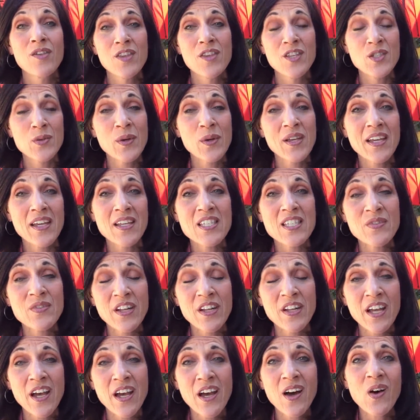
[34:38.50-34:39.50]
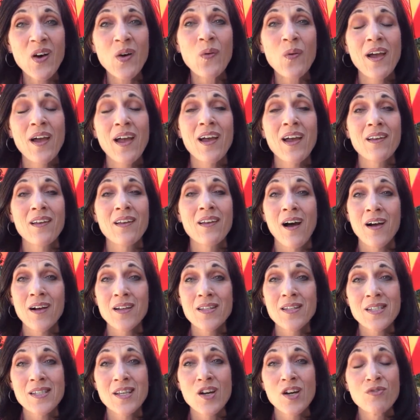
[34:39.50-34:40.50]
for this weekend's video and
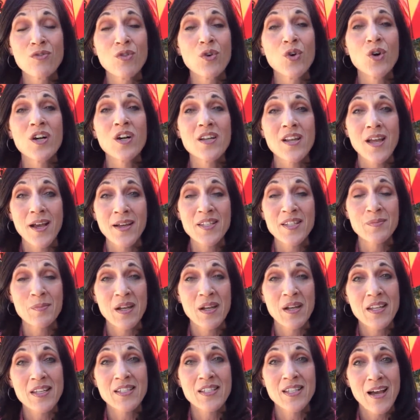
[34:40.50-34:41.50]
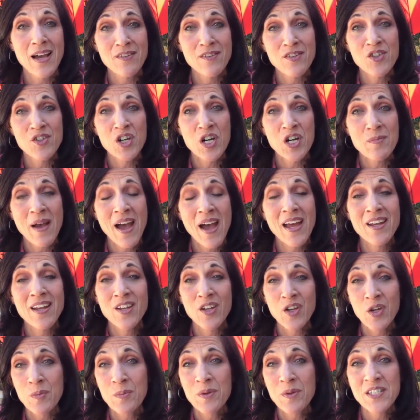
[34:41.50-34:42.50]
also for next Monday's live stream
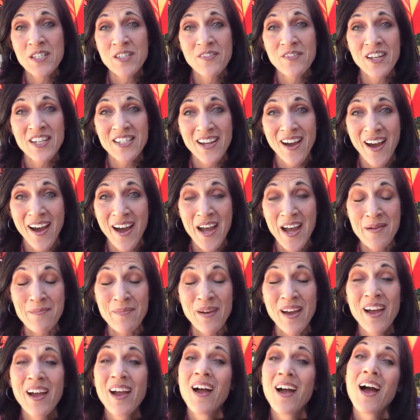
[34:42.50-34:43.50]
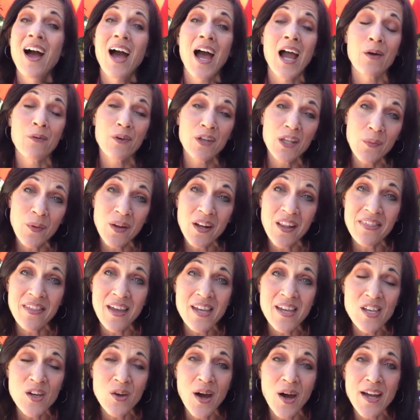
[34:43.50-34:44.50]
at noon Pacific time. I really want to
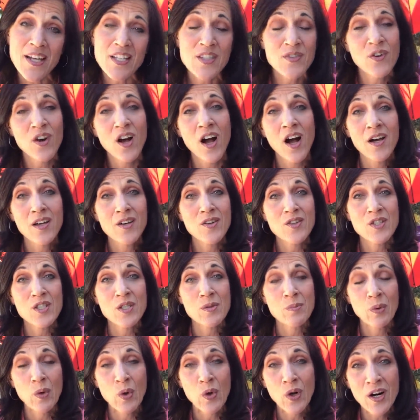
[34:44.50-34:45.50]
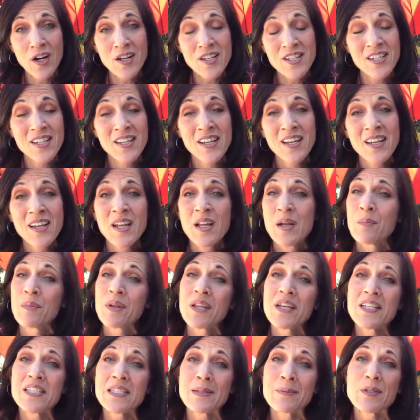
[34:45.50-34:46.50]
thank you guys for all your support.
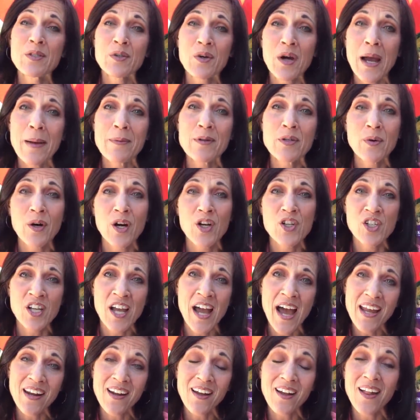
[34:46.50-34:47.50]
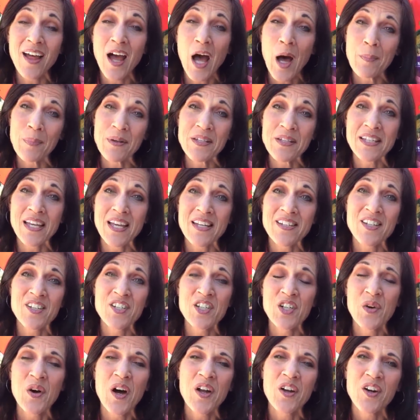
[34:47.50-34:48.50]
Please subscribe to our channel. Help us get
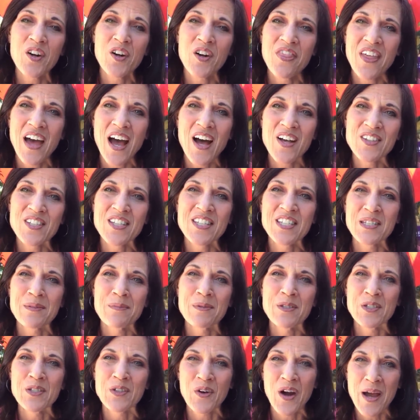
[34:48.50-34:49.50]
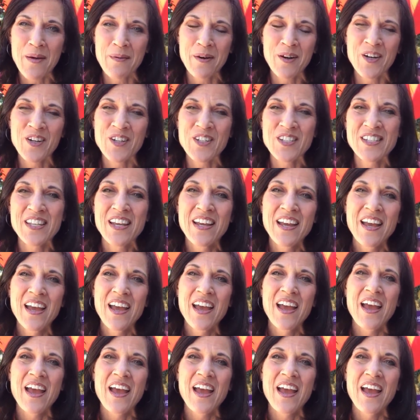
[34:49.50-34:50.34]
to 200,000 subscribers